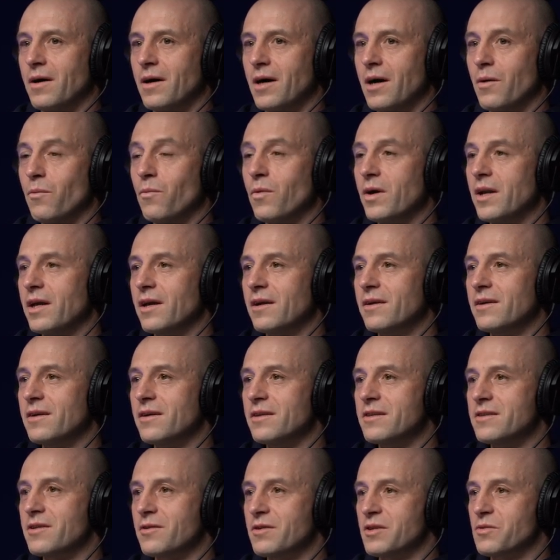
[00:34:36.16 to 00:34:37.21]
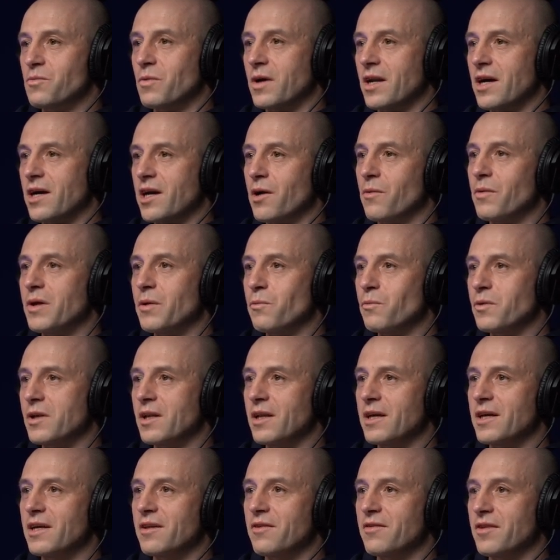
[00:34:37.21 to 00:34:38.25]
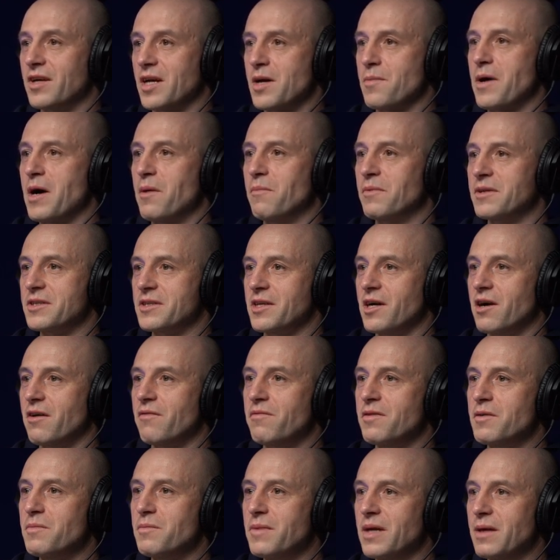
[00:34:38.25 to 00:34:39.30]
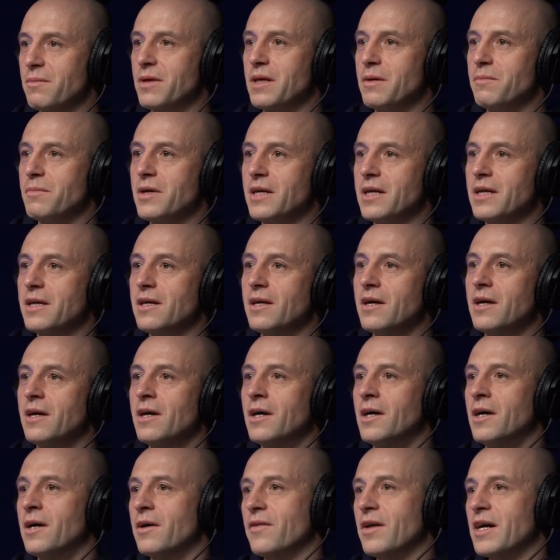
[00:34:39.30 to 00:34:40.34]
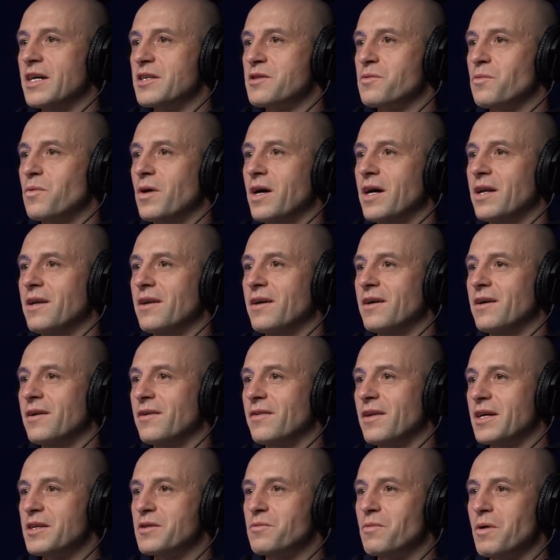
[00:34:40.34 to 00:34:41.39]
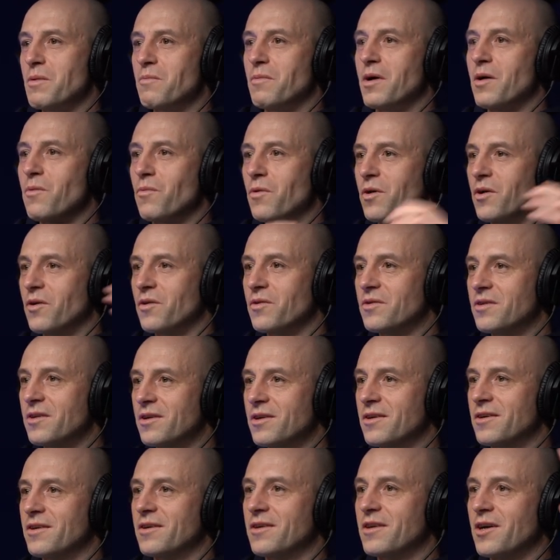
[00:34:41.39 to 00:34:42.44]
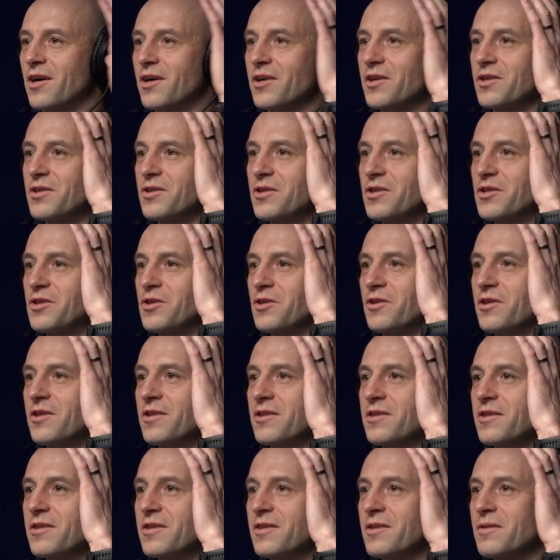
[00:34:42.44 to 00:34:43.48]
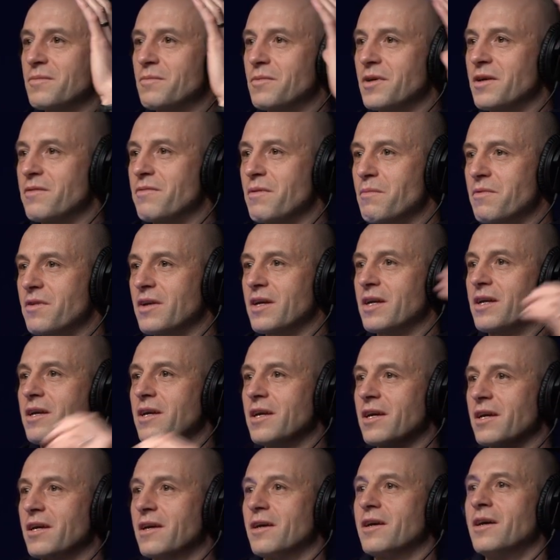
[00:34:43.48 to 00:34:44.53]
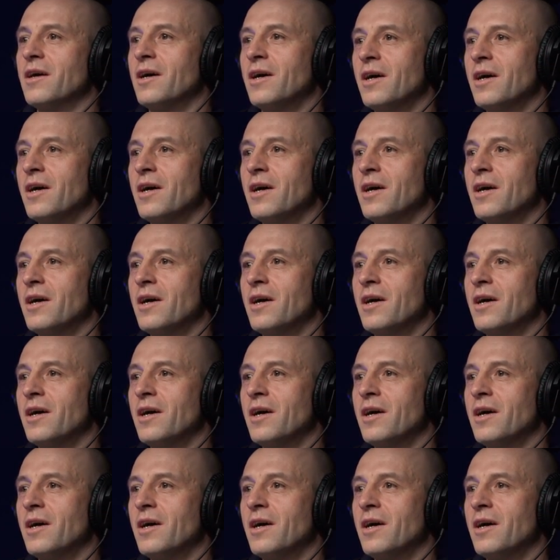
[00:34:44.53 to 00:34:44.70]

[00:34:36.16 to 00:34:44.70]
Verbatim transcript: I'm winning. So it's when I go inwardly and think about myself and me, me, me, that's when that's when my world kind of shortens. But if I'm thinking